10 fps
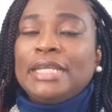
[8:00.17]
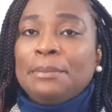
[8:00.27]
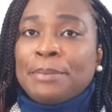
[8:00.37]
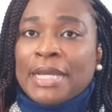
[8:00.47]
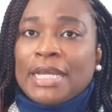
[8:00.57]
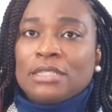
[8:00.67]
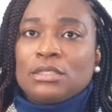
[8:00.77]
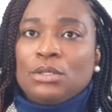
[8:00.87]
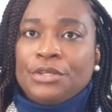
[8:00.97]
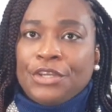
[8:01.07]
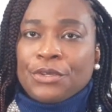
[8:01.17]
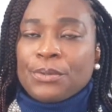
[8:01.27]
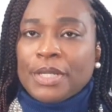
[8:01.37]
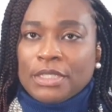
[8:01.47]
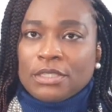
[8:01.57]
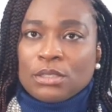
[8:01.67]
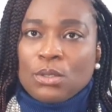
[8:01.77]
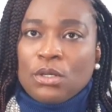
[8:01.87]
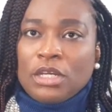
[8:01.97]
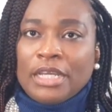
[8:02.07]
impact on your credit
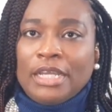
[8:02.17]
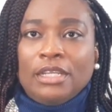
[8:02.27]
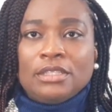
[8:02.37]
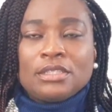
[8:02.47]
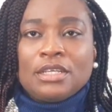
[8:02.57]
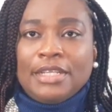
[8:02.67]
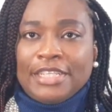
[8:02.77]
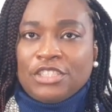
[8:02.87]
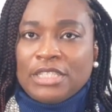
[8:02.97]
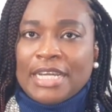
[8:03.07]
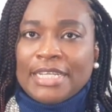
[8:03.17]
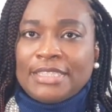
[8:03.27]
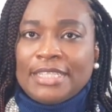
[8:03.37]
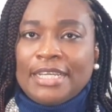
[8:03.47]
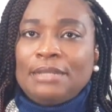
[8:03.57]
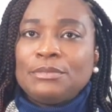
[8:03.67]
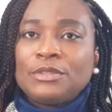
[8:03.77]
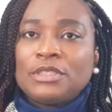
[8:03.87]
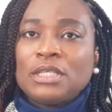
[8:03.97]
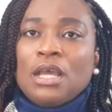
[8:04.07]
score is collection
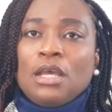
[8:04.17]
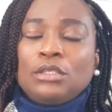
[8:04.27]
items.